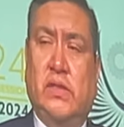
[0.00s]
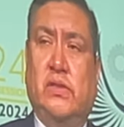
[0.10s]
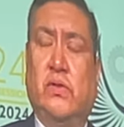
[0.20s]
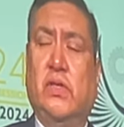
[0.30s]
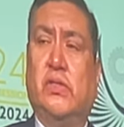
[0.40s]
as
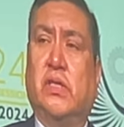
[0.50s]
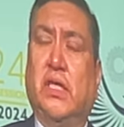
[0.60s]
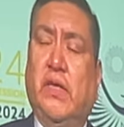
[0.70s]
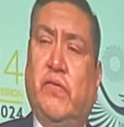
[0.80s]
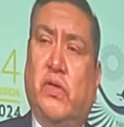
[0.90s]
soon as you
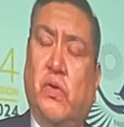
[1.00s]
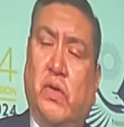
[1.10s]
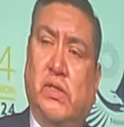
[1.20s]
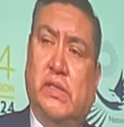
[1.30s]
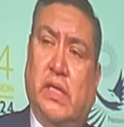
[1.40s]
leave the
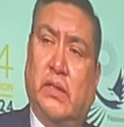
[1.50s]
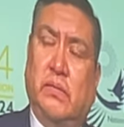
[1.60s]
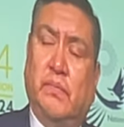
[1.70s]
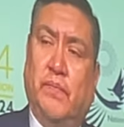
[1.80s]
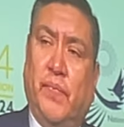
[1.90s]
door,
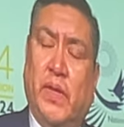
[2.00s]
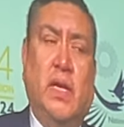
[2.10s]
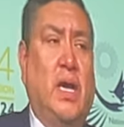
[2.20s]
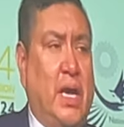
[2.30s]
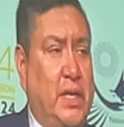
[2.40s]
son,
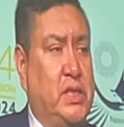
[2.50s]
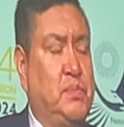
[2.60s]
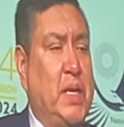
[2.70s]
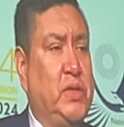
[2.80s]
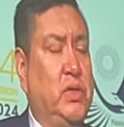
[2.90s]
I
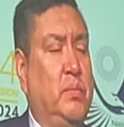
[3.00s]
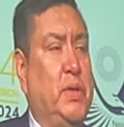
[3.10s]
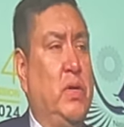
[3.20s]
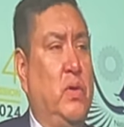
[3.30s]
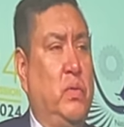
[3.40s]
expect you to
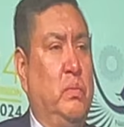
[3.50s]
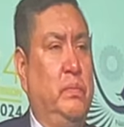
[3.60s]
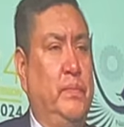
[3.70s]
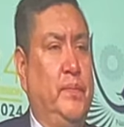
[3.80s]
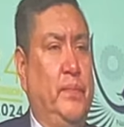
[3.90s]
be home.